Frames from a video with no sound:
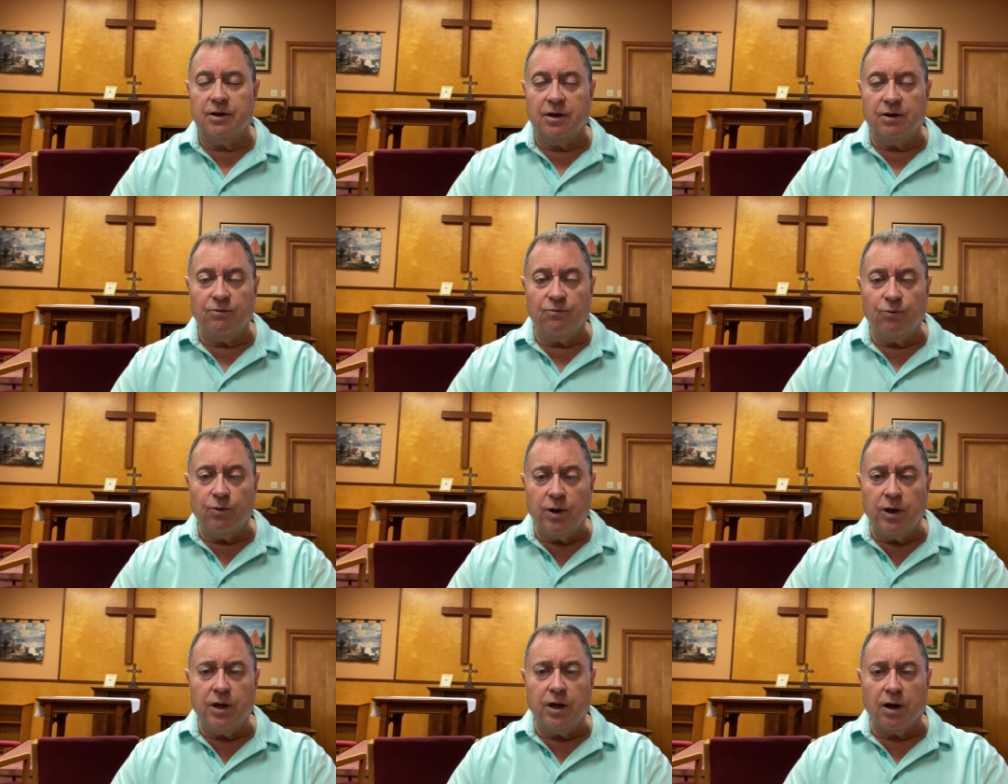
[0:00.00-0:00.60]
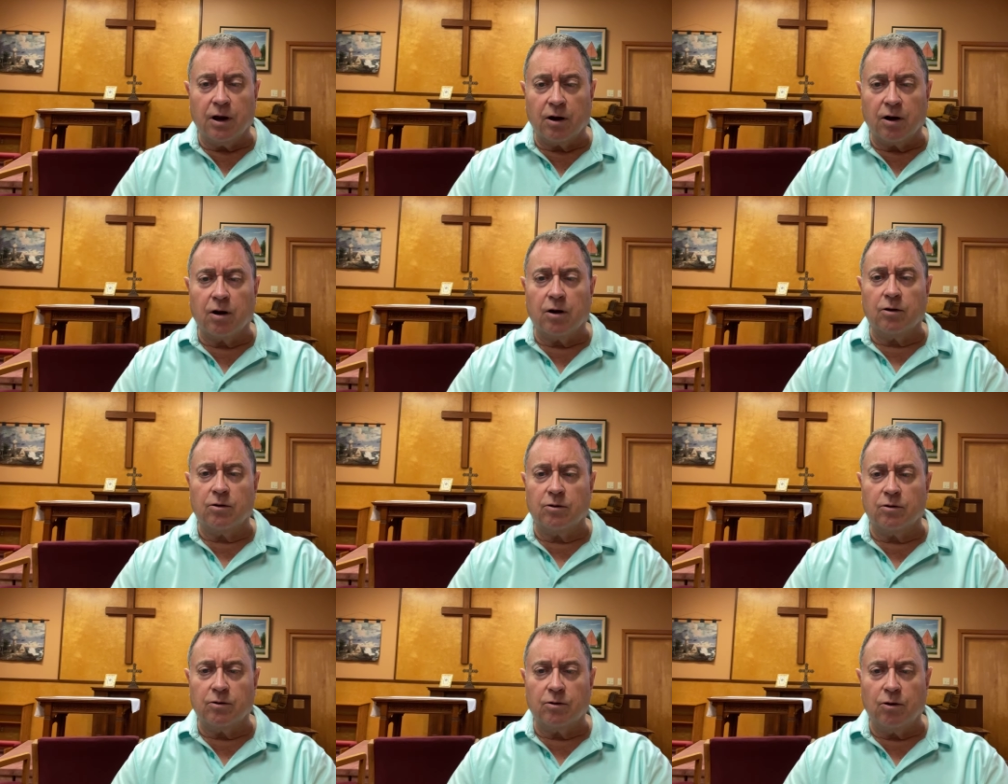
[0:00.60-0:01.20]
if we
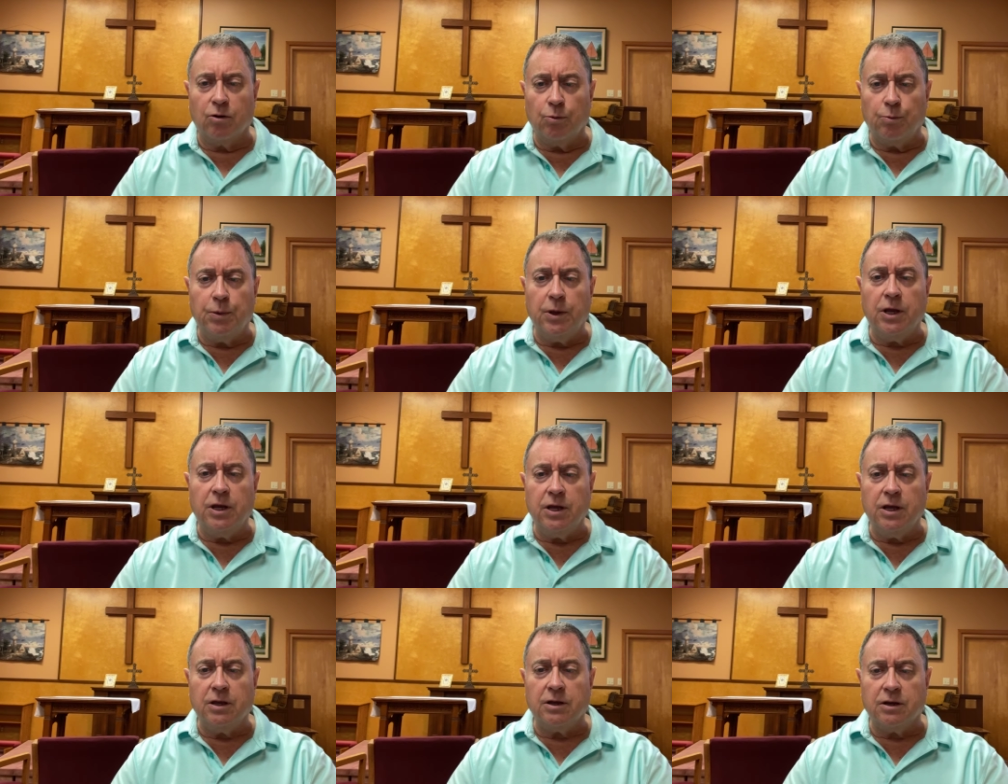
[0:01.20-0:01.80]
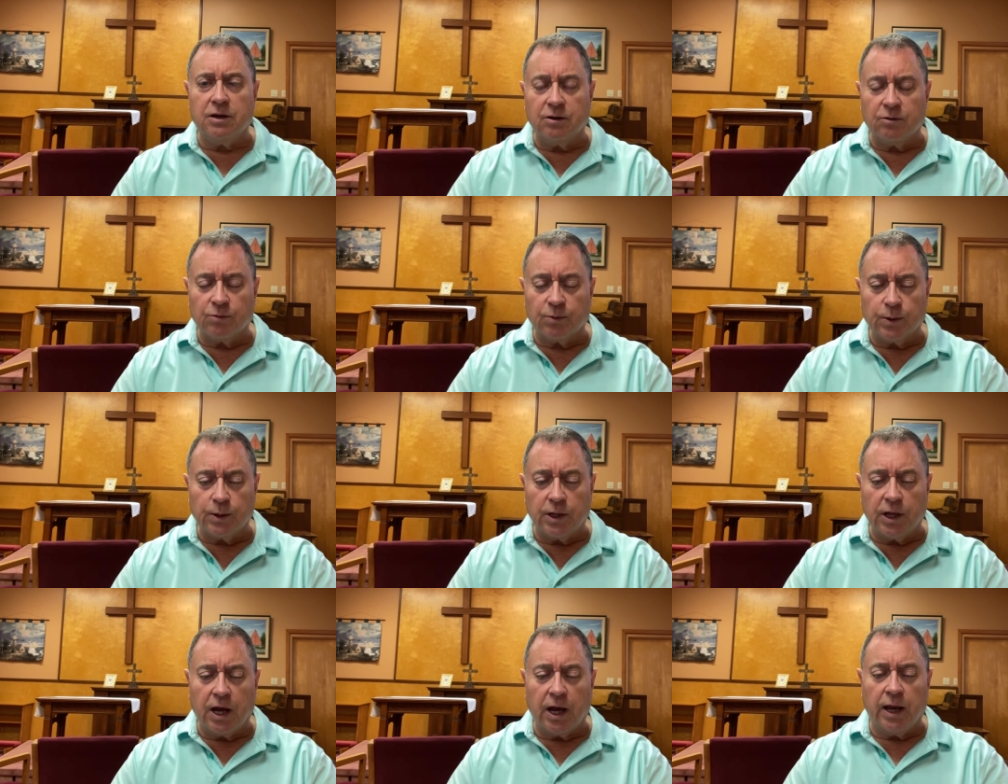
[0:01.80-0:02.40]
are obedient and
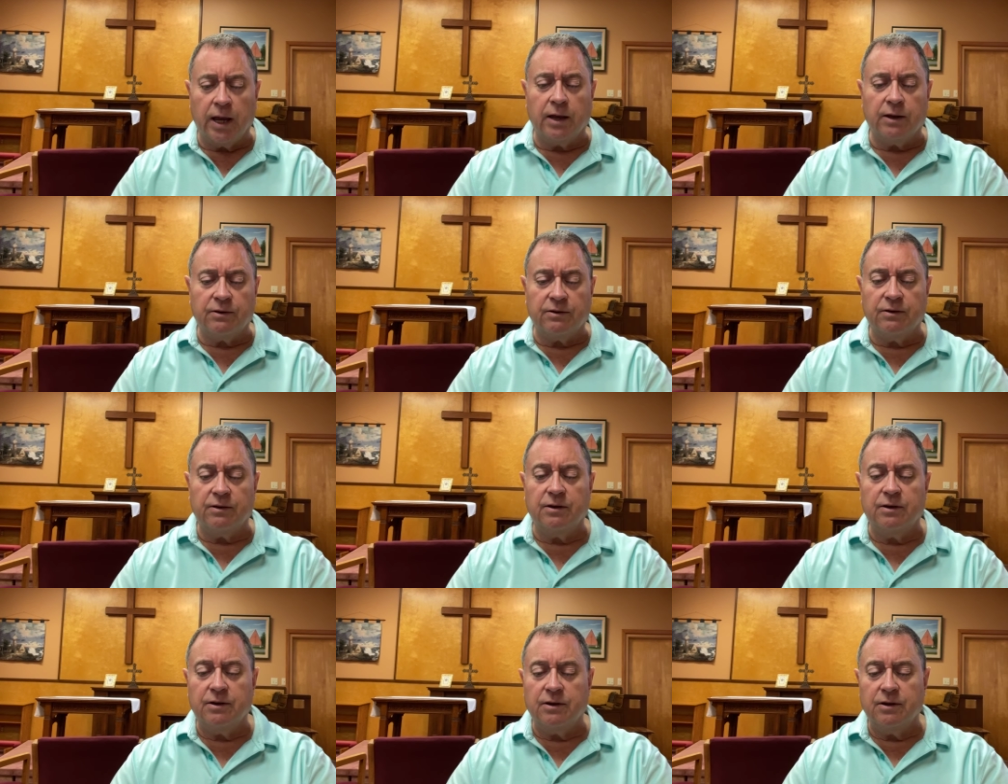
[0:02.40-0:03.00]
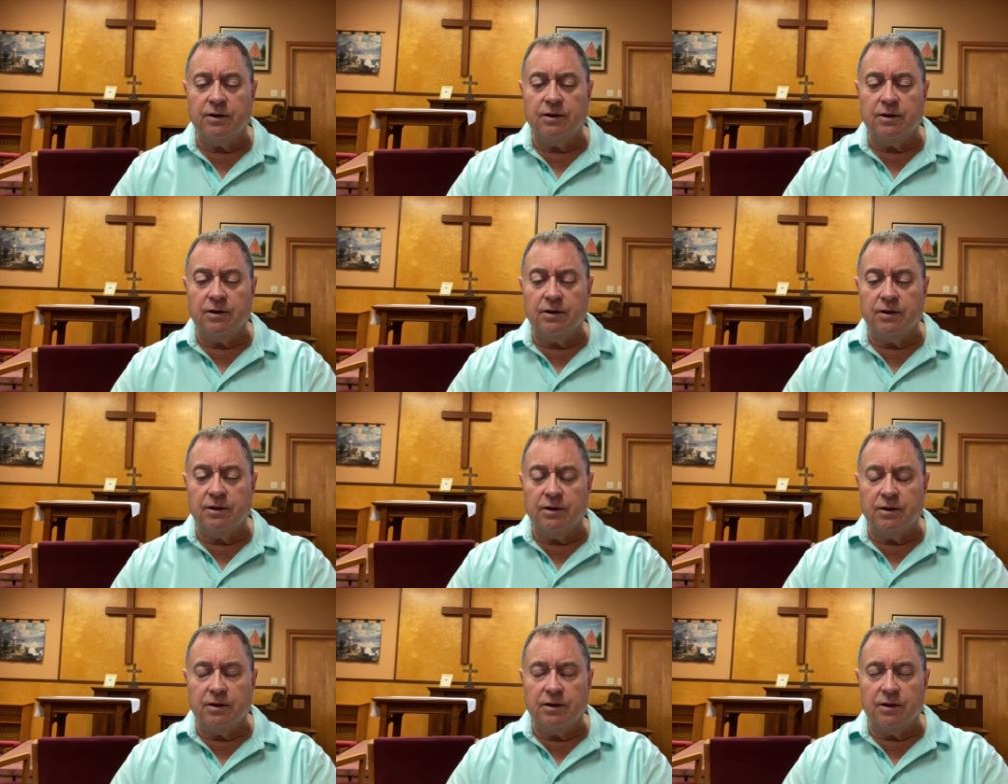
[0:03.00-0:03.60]
reliant,
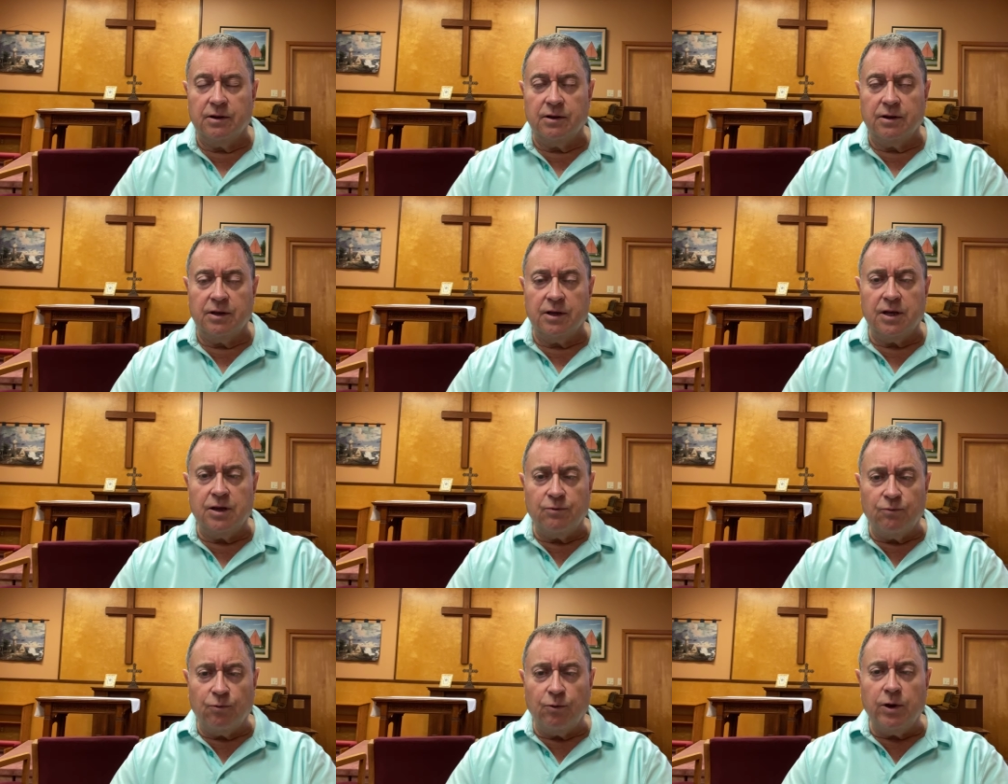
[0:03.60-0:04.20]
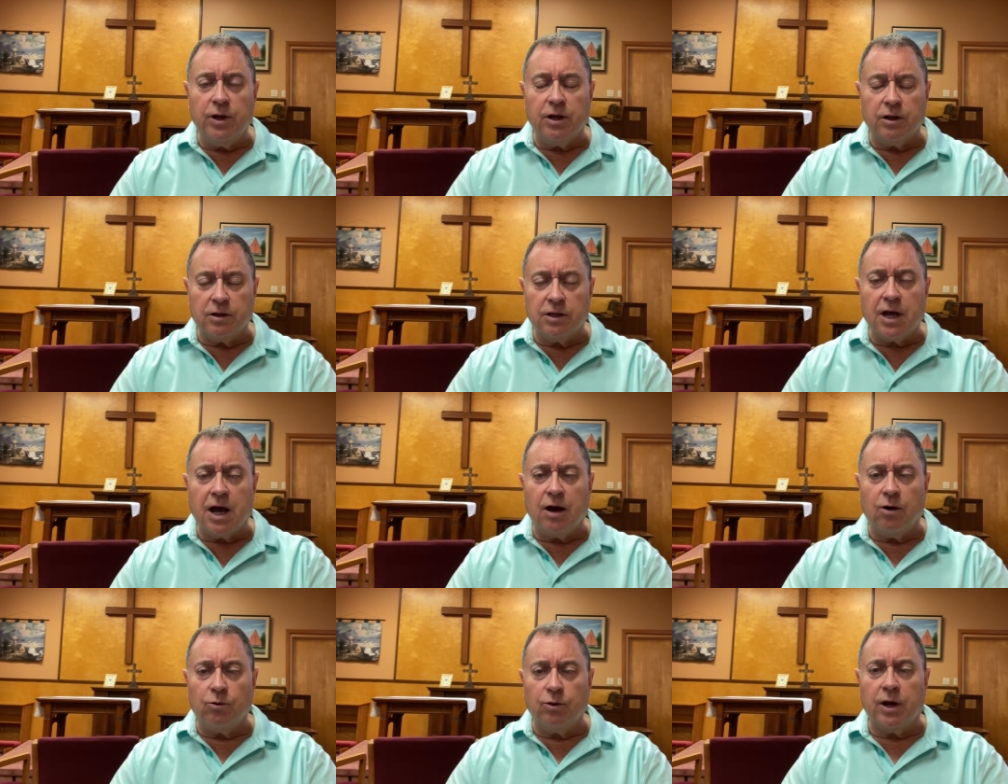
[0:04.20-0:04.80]
if we
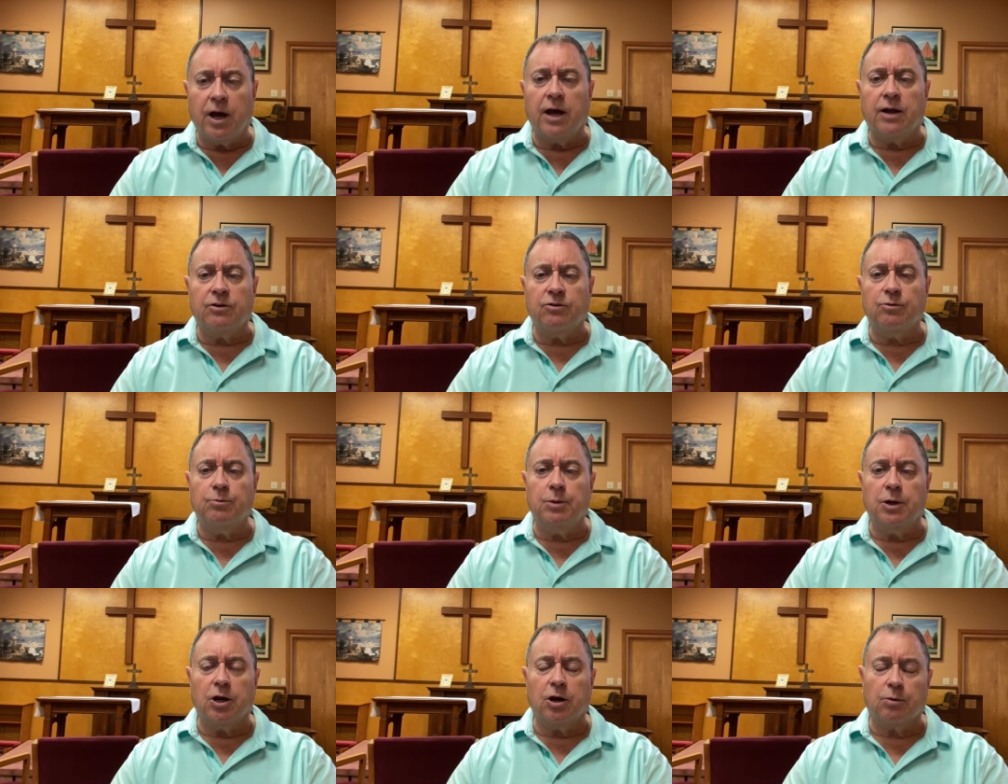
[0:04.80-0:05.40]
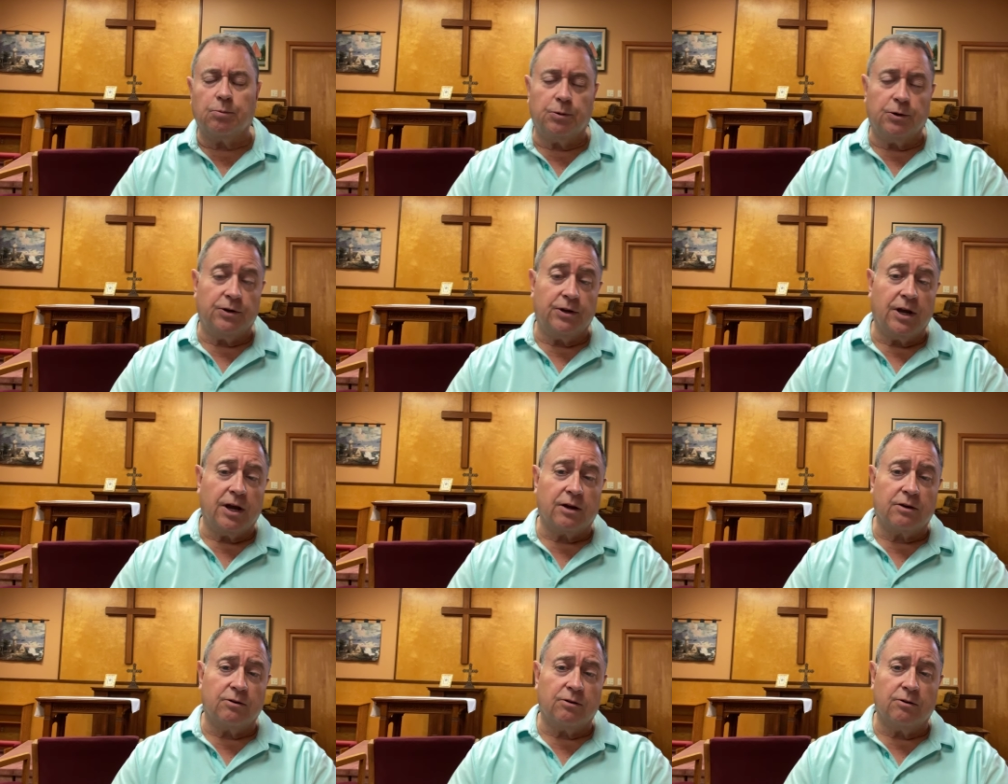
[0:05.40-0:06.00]
allow God to be our
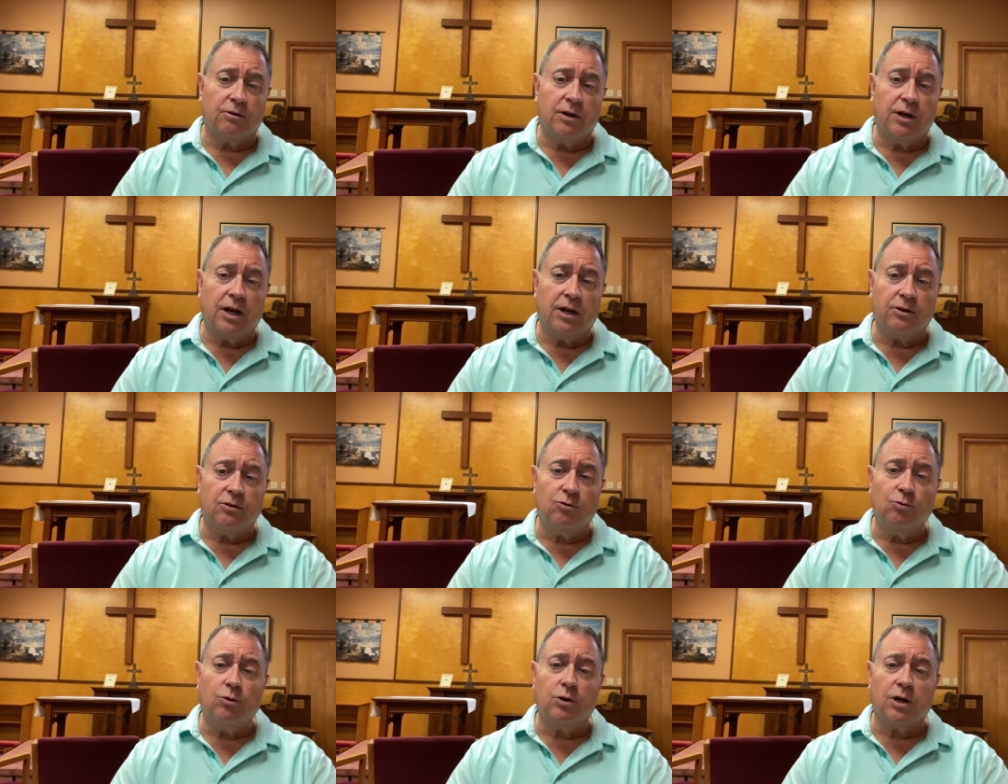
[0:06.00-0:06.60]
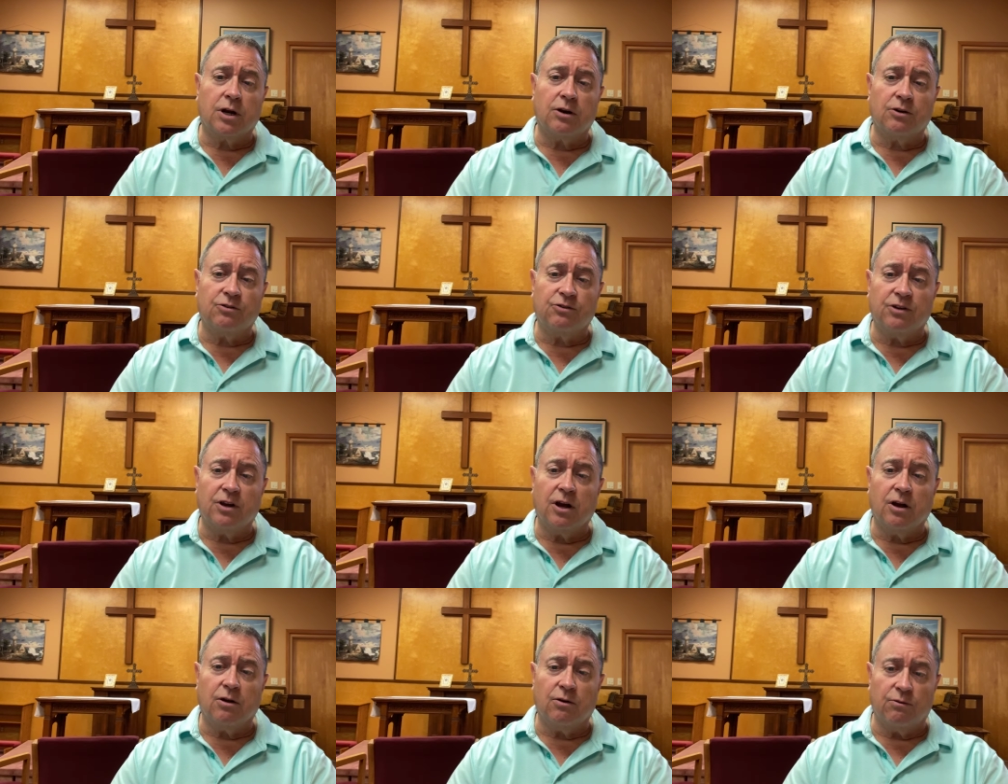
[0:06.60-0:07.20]
protector and not do it
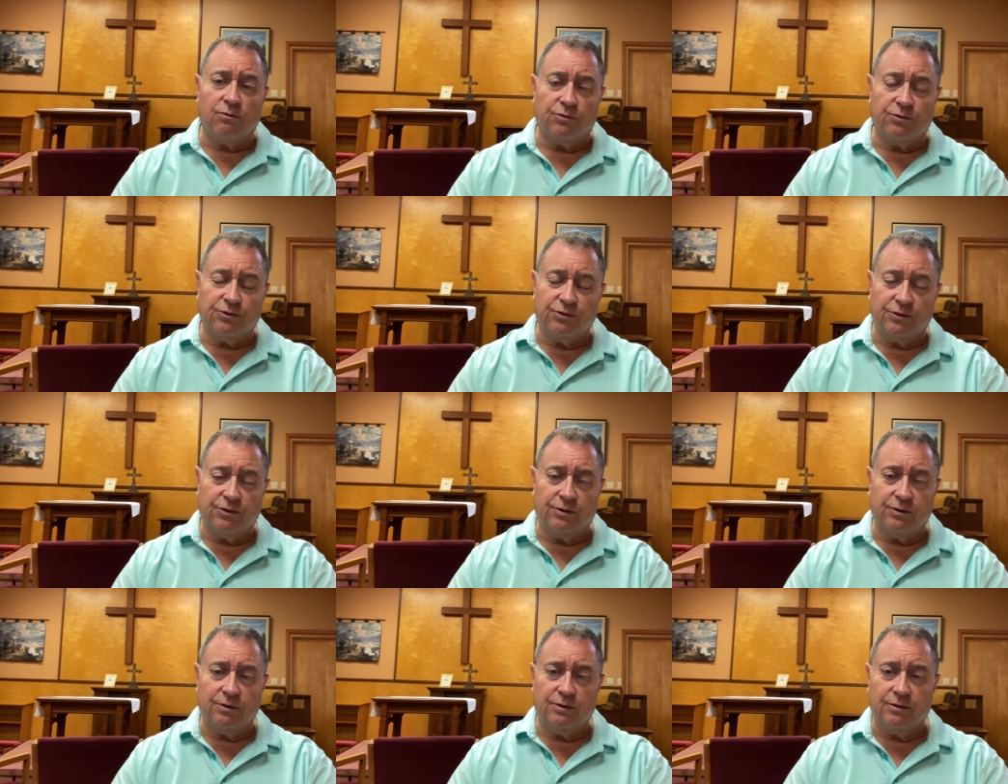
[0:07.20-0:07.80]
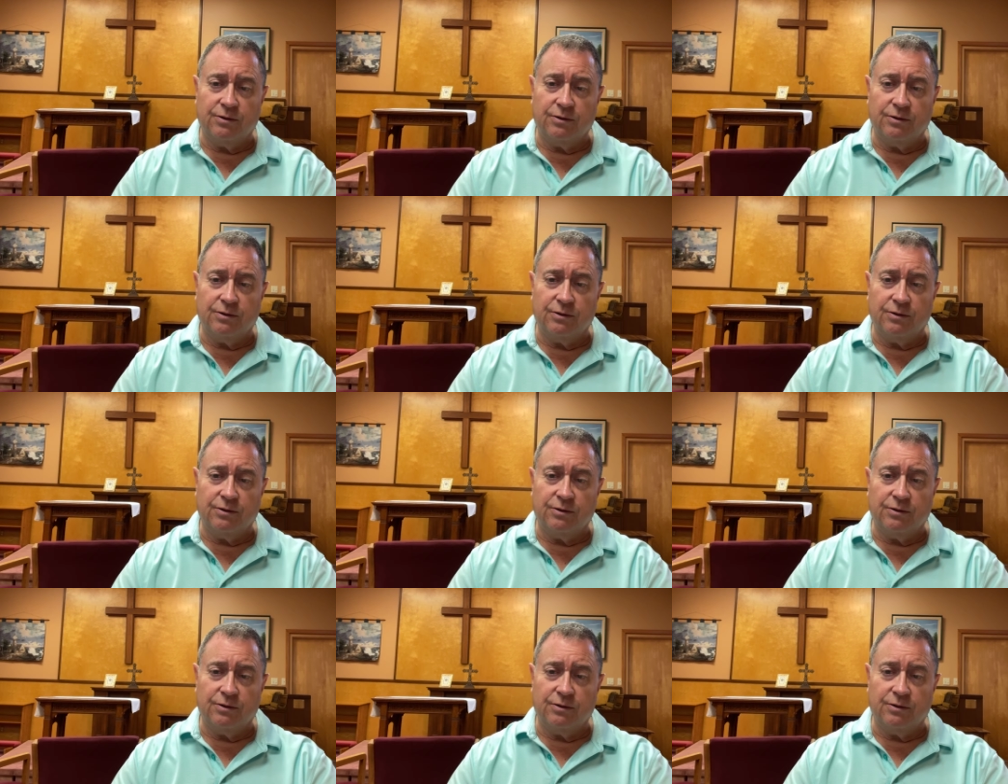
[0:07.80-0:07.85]
ourselves,